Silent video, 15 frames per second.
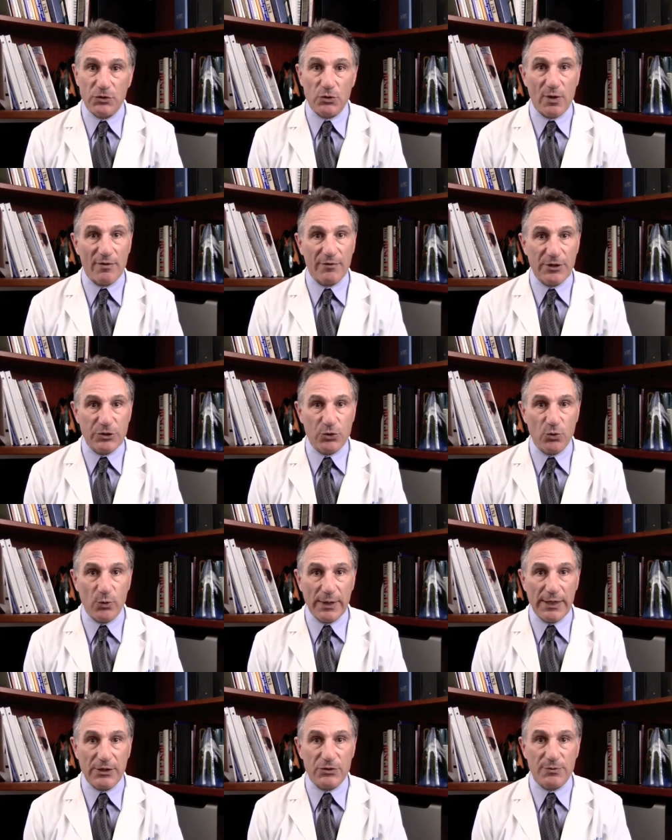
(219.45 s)
So every two
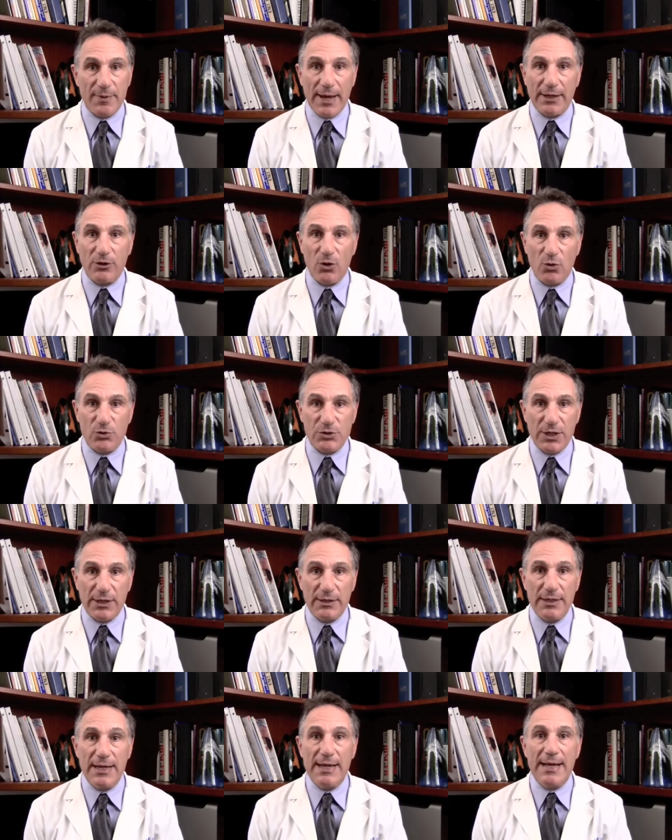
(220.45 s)
weeks a man goes
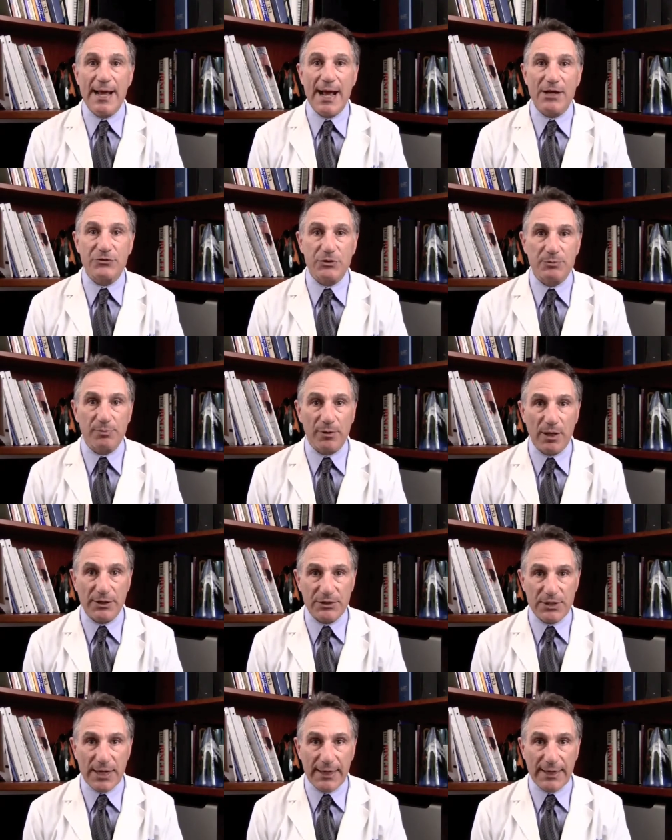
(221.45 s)
in, has his
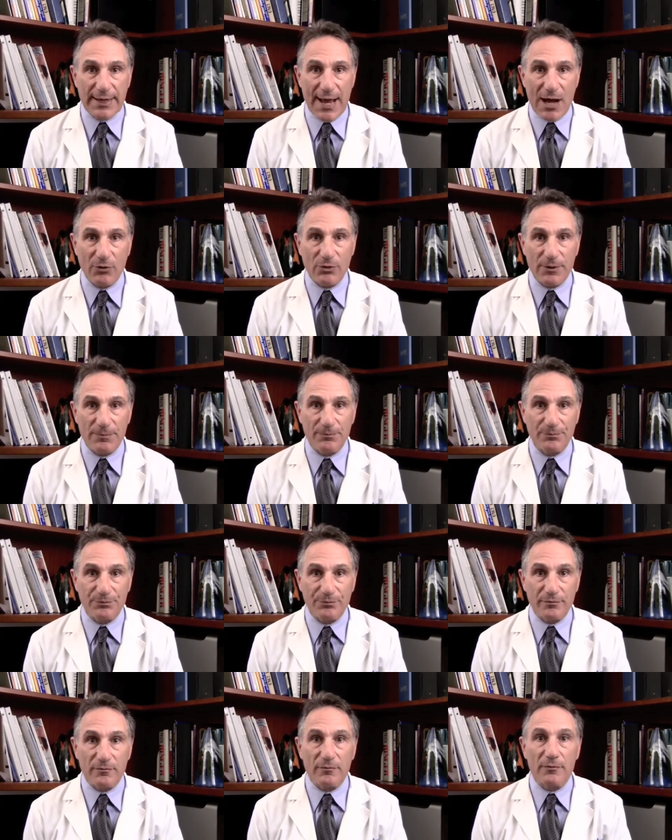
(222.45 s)
blood taken out,
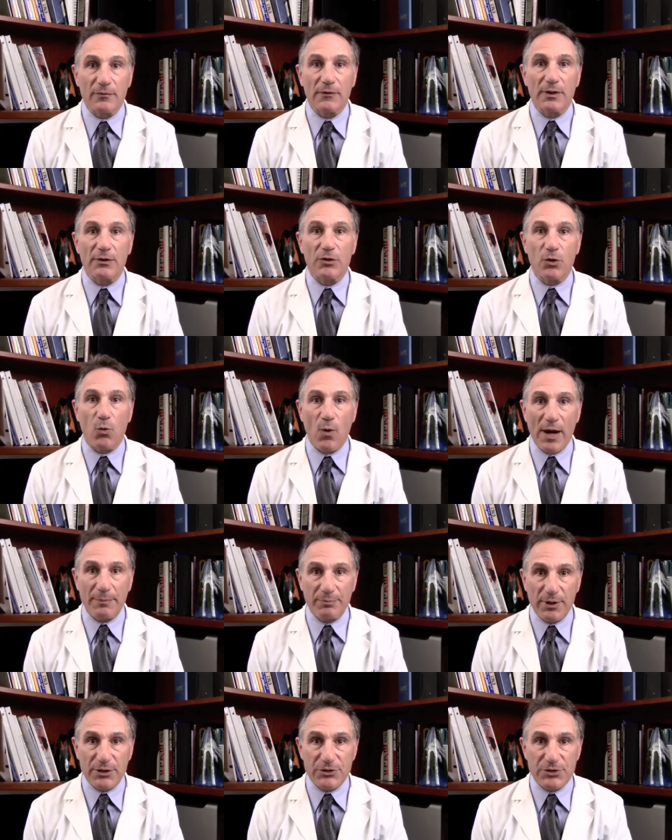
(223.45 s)
the
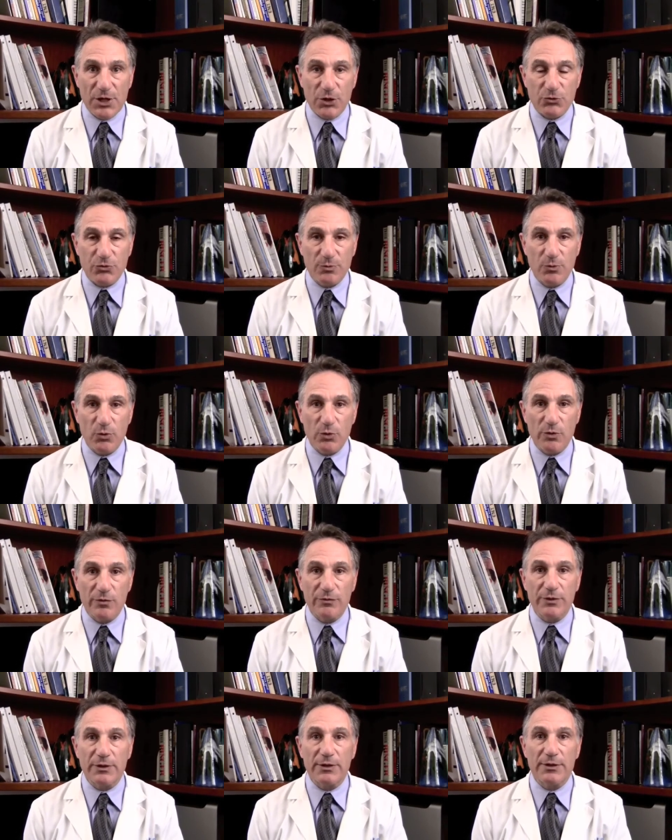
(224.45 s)
white blood cells
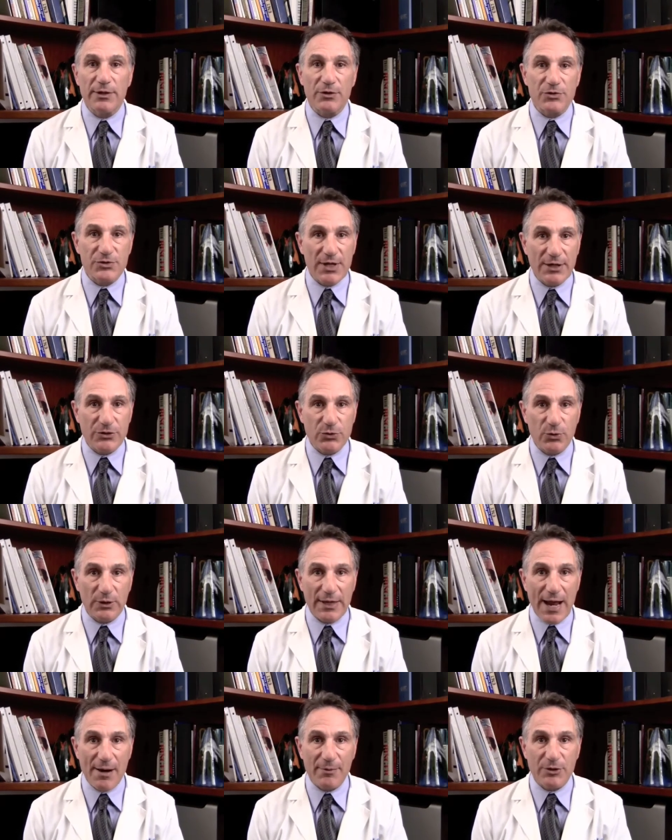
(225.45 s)
removed, they're sent to a
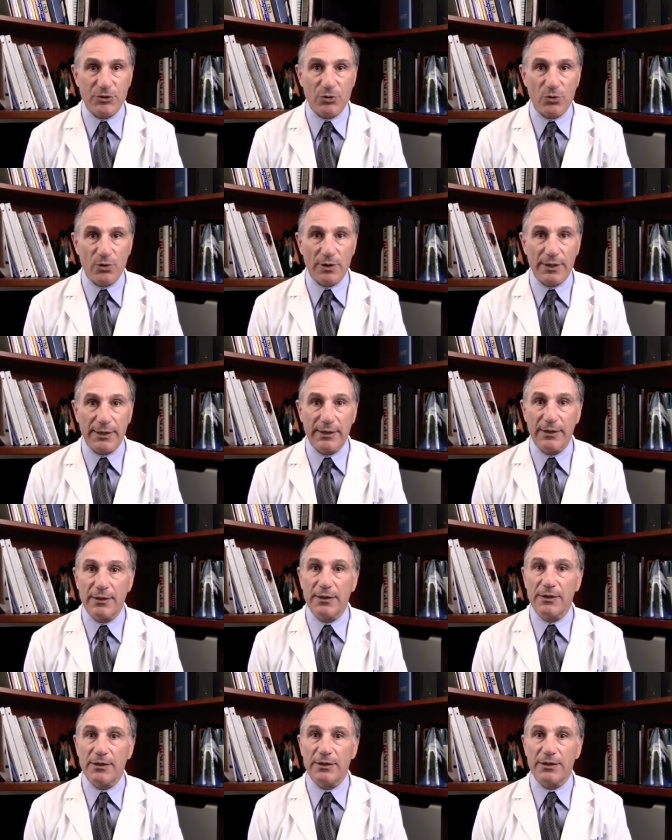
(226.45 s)
laboratory,
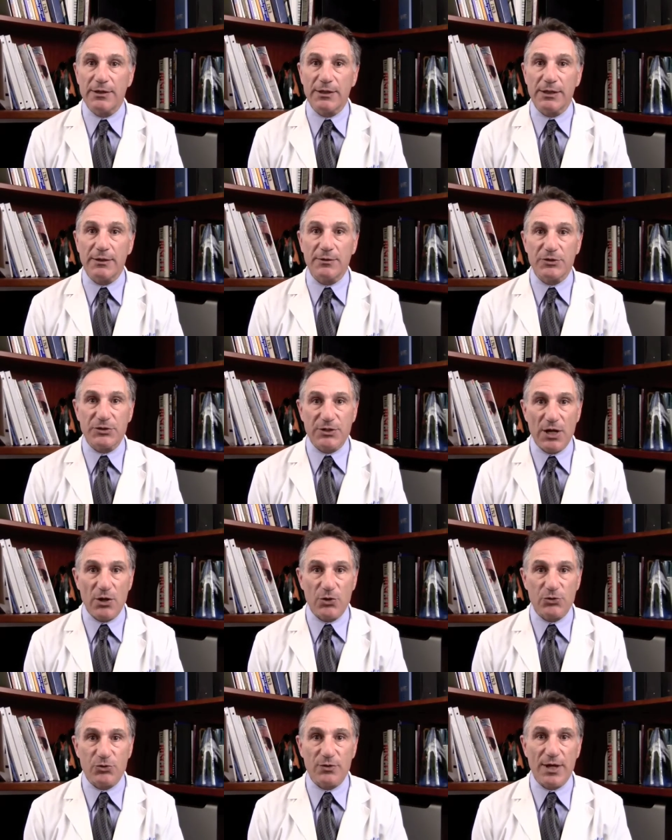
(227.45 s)
the
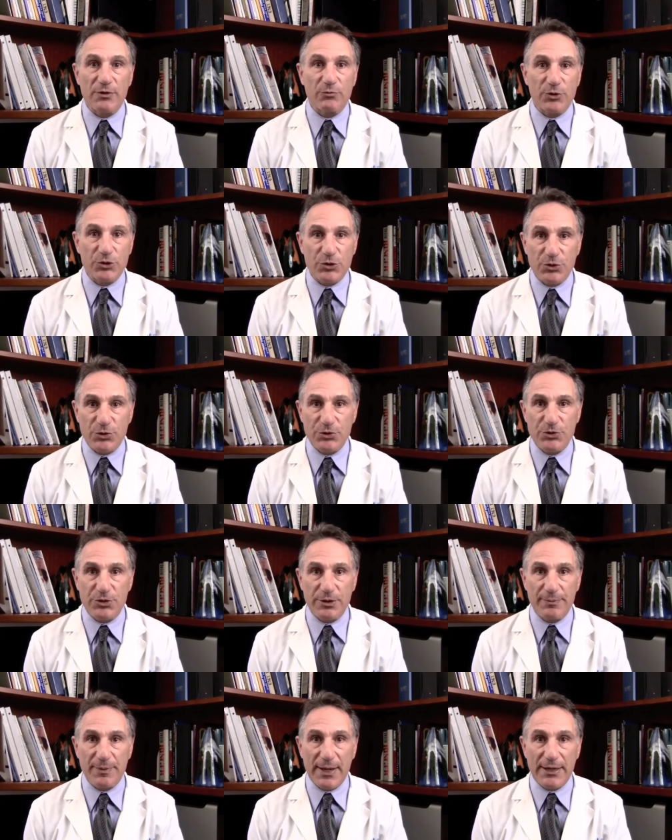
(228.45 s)
cells are then returned to
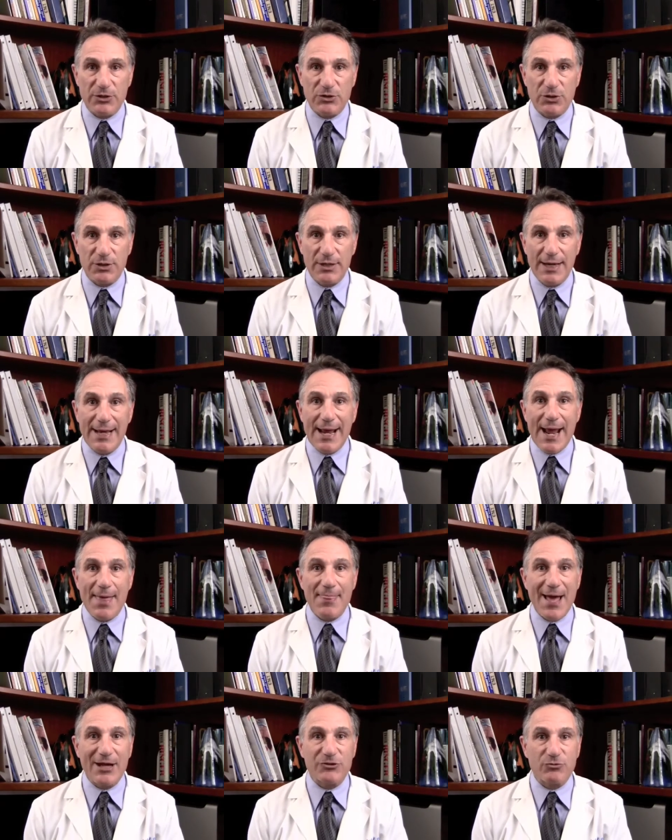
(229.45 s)
the patient,
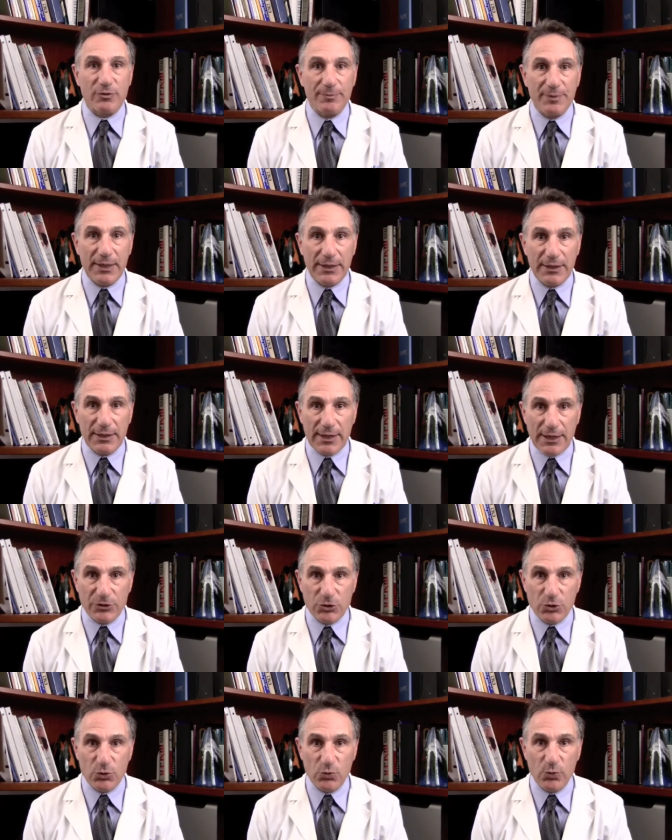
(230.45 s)
and that's repeated
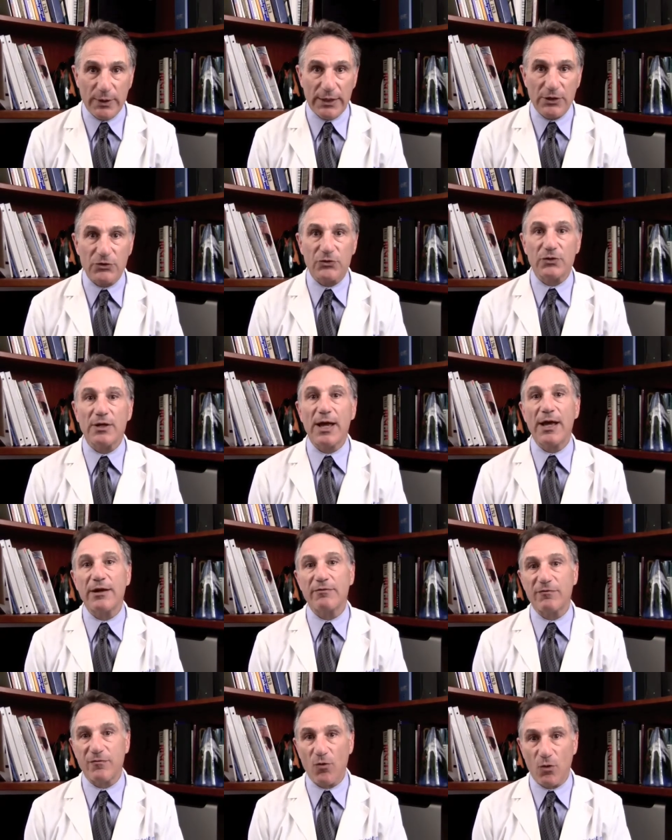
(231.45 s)
at two weeks
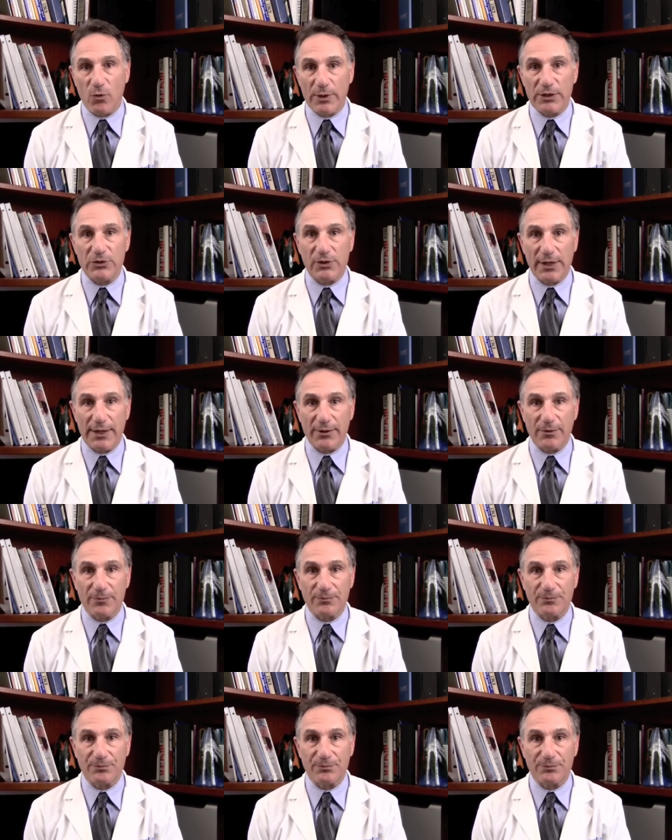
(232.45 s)
and four weeks later.
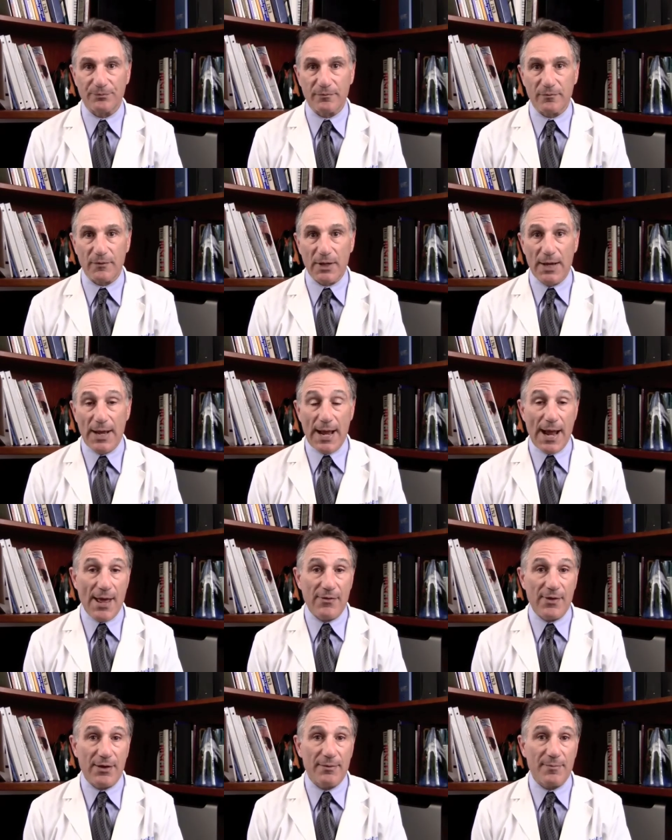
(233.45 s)

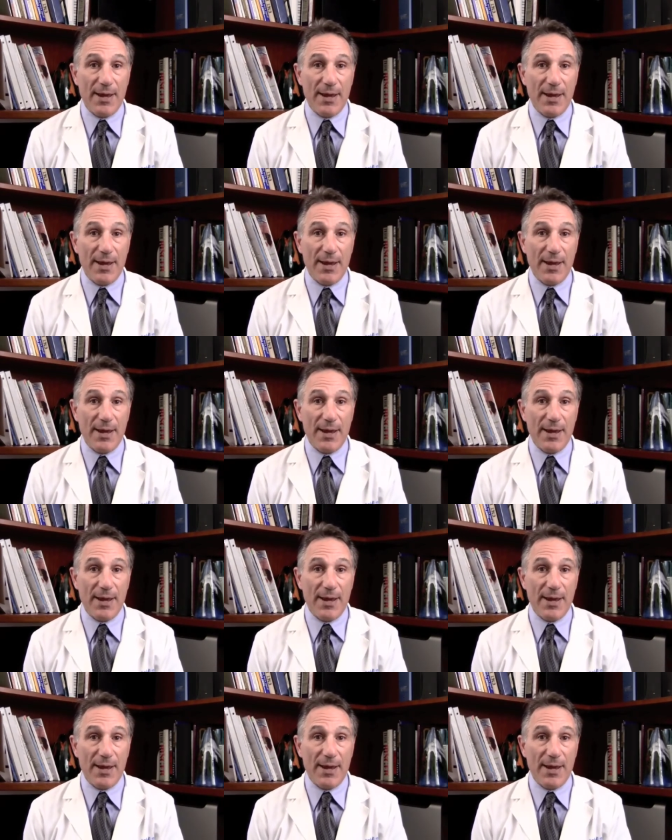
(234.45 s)
And then a